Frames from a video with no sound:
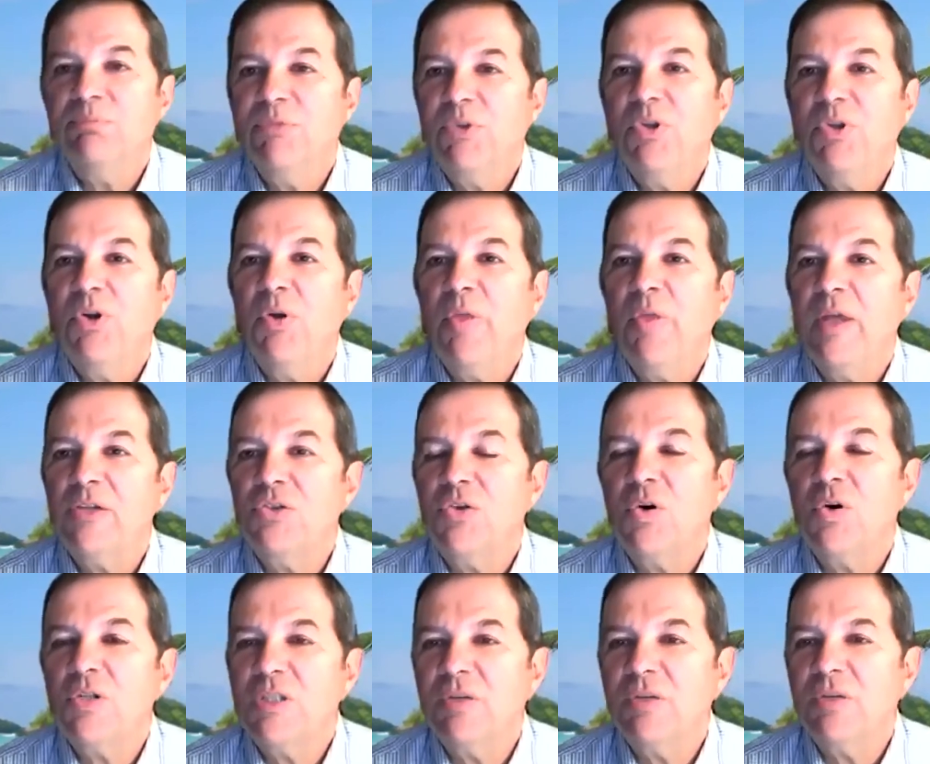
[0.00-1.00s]
their
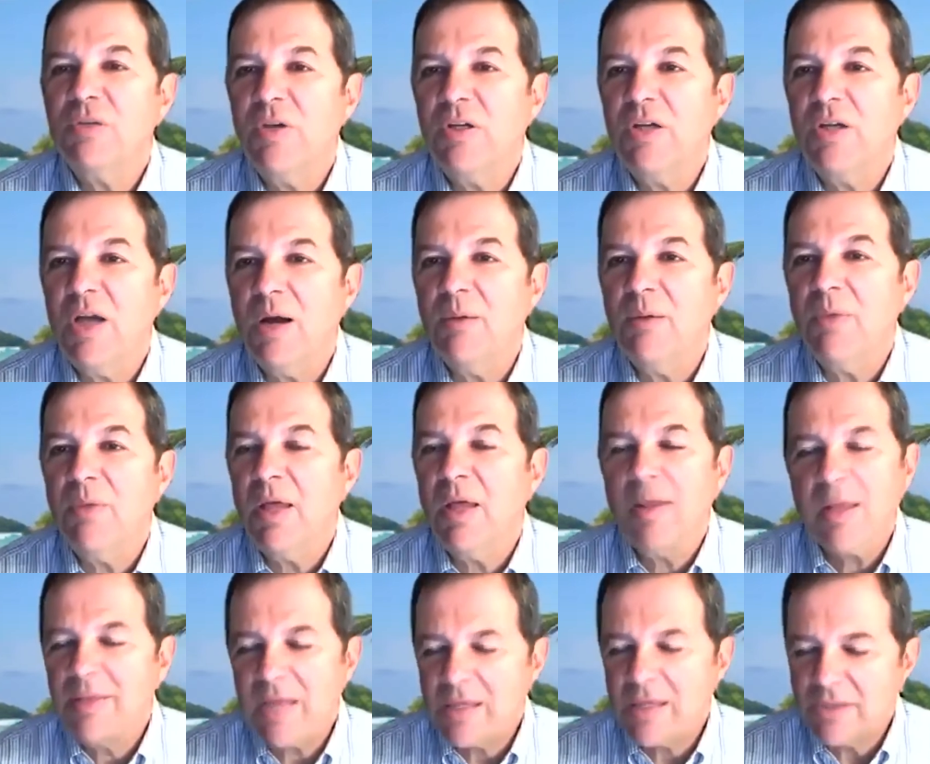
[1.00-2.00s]
source of income,
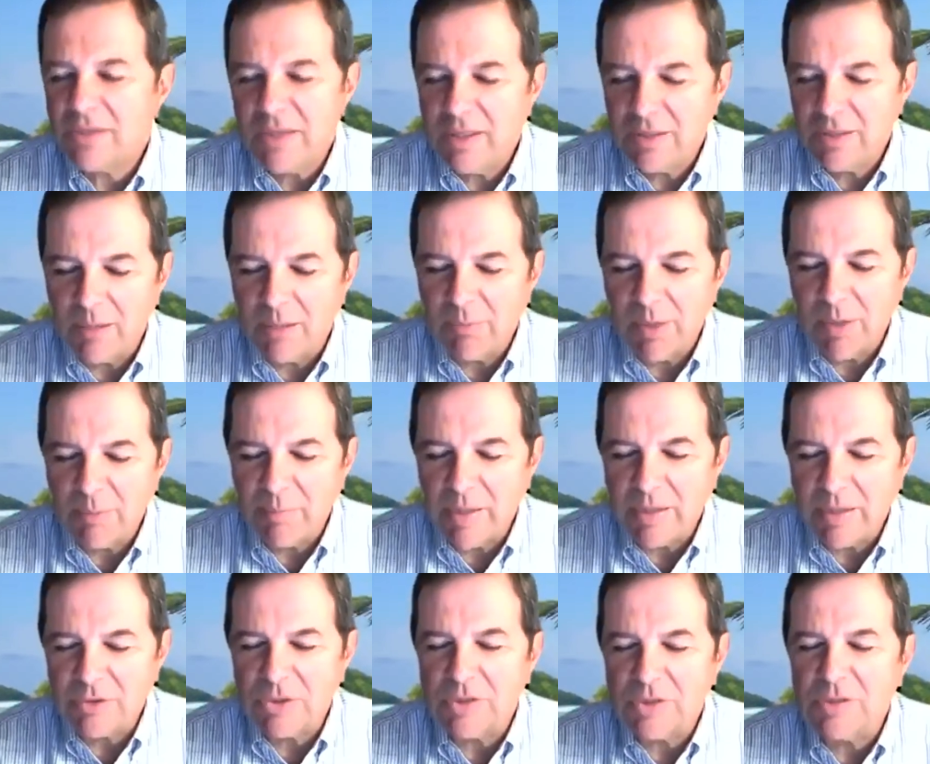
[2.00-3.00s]
not income, I
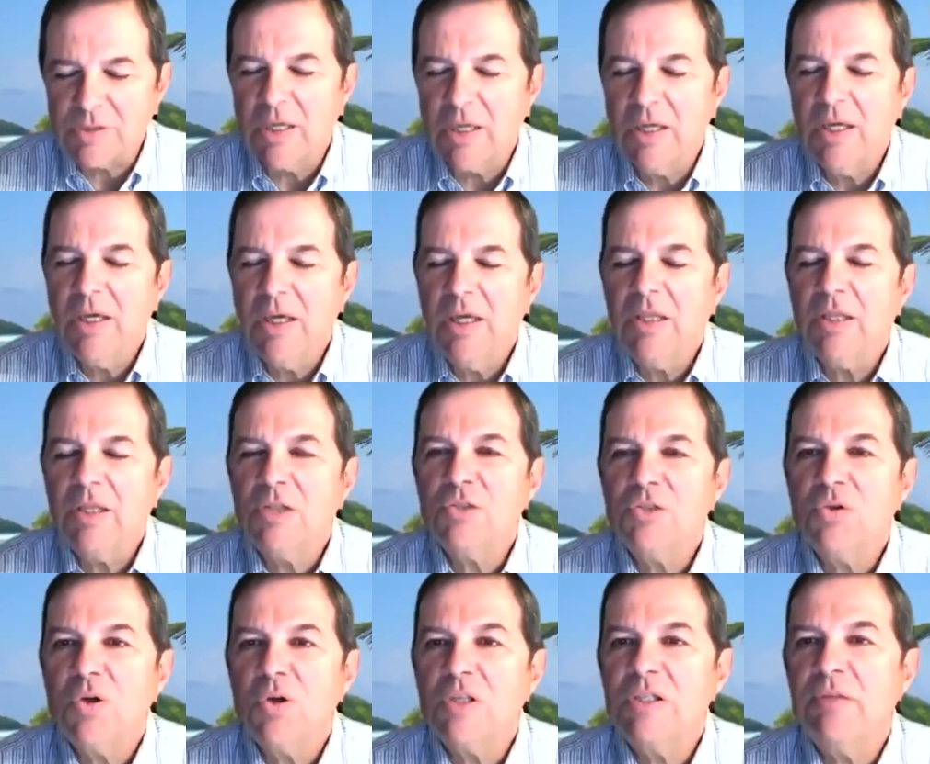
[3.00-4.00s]
apologize. The
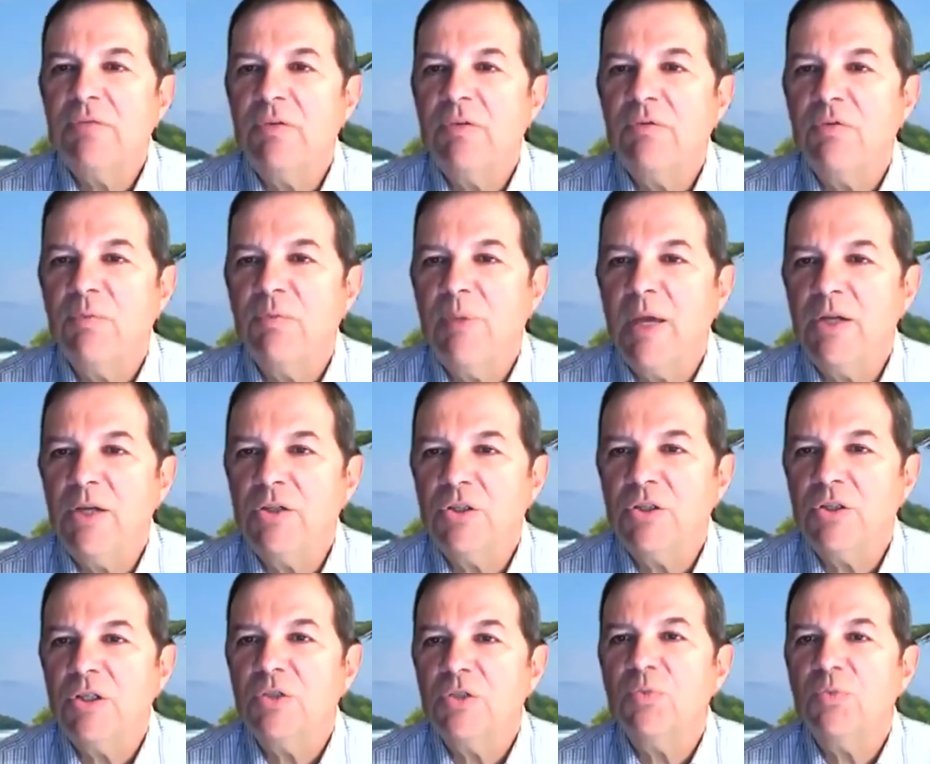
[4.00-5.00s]
source of
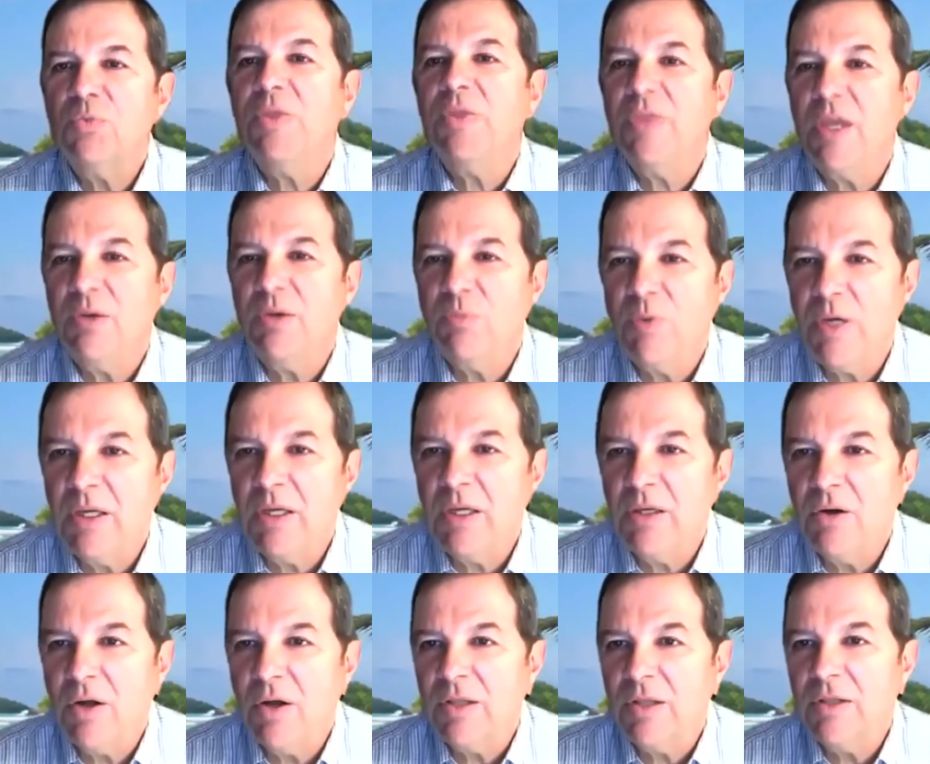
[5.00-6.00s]
information is what they
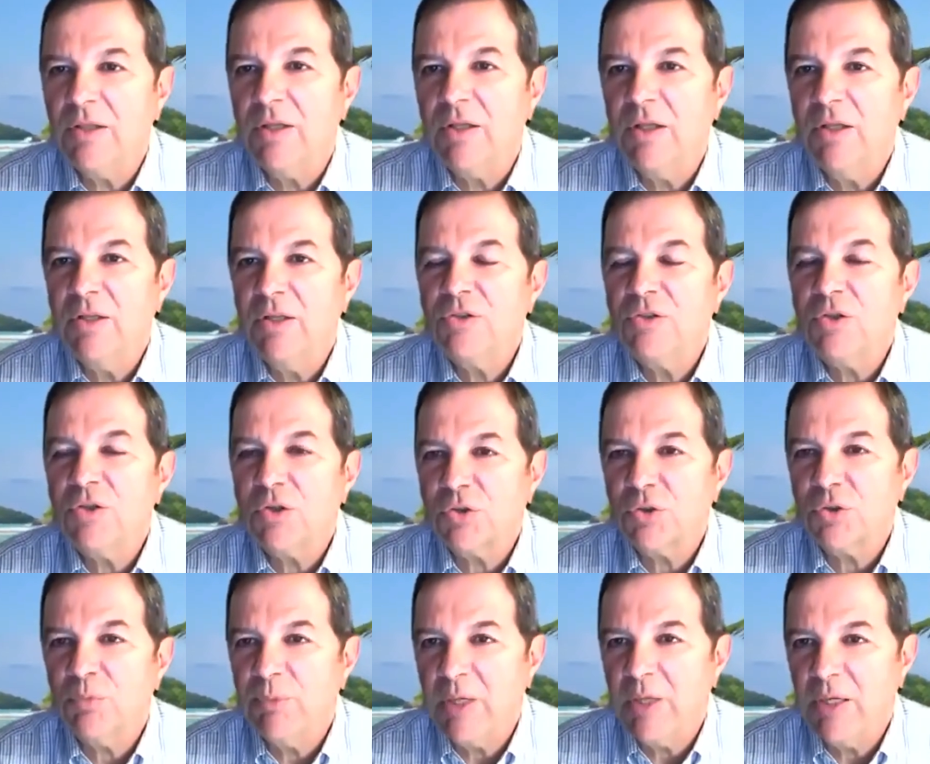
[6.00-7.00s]
read on
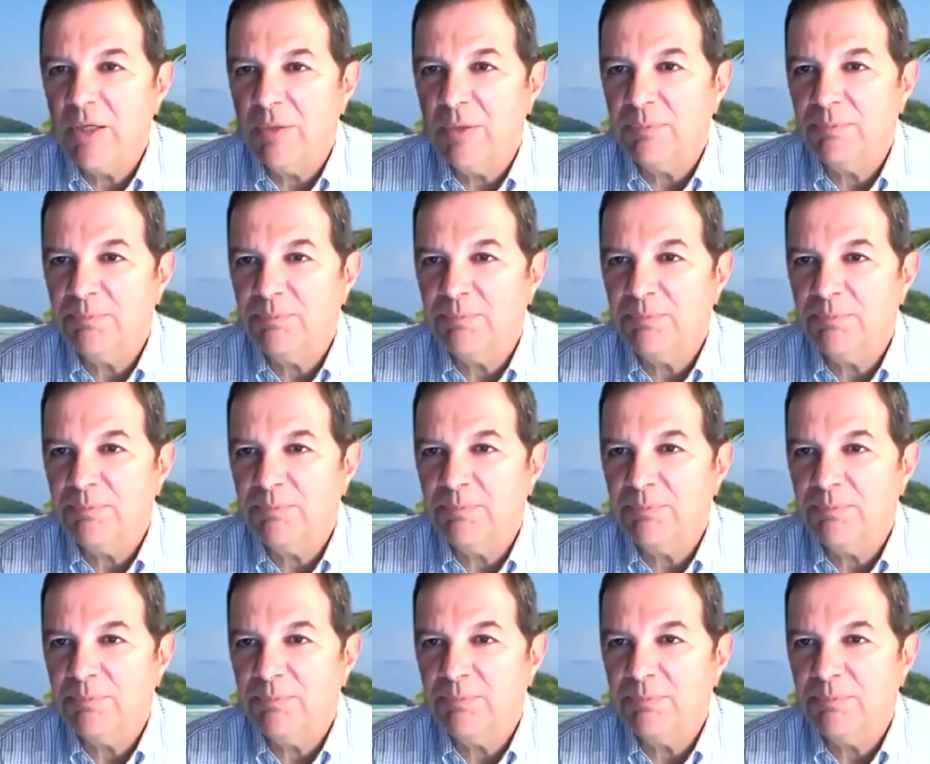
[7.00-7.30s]
social media.